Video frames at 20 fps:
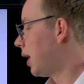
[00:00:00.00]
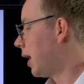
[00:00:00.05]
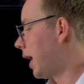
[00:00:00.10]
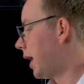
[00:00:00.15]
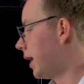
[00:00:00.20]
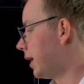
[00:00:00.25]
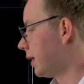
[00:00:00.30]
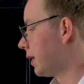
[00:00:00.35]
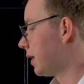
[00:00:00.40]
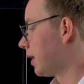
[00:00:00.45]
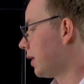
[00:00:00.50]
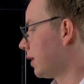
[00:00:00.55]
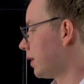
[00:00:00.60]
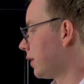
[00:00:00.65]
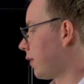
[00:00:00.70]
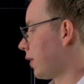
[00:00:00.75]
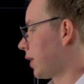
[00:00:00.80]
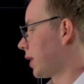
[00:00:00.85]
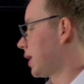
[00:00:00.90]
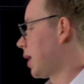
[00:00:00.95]
And
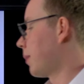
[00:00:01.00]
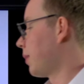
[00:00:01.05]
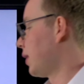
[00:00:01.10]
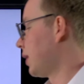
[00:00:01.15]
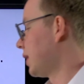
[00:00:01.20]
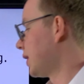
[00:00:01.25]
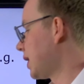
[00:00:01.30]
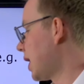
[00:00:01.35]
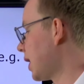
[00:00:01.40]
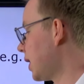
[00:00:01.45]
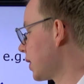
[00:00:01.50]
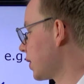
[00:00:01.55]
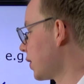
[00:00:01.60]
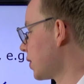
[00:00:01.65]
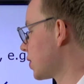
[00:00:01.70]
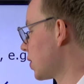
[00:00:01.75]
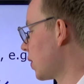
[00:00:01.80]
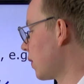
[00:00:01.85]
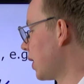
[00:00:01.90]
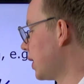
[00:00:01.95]
for example, the Stanley
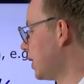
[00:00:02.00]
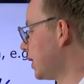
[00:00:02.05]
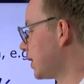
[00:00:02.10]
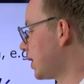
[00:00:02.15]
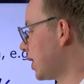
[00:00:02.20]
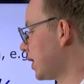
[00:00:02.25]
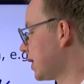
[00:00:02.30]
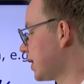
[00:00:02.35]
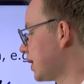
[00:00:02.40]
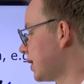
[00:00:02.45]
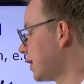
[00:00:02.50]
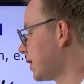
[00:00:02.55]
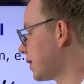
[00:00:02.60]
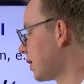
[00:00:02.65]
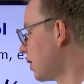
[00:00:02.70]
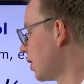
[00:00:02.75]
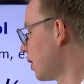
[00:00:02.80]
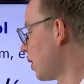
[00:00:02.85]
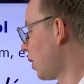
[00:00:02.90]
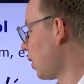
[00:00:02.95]
controller is just this
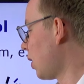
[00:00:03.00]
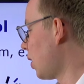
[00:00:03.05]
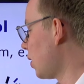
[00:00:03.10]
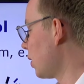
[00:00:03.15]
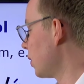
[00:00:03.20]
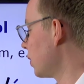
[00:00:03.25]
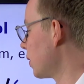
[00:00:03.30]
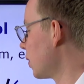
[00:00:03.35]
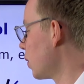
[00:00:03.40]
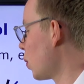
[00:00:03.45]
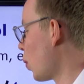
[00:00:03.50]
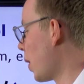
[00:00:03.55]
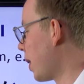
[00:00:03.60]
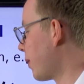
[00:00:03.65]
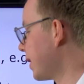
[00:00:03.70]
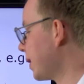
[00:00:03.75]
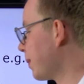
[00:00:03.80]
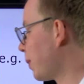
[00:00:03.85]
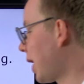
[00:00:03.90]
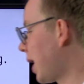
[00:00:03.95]
law where
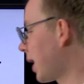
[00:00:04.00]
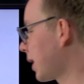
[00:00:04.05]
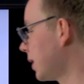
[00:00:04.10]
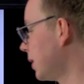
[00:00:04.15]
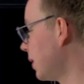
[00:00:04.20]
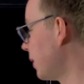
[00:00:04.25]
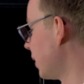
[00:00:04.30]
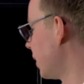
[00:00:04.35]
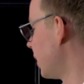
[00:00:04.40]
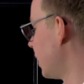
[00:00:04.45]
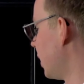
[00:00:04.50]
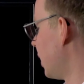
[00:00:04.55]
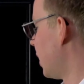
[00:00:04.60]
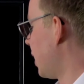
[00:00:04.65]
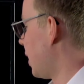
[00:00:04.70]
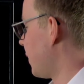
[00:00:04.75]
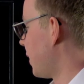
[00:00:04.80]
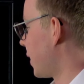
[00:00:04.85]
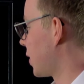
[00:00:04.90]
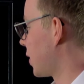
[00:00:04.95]
we plug in the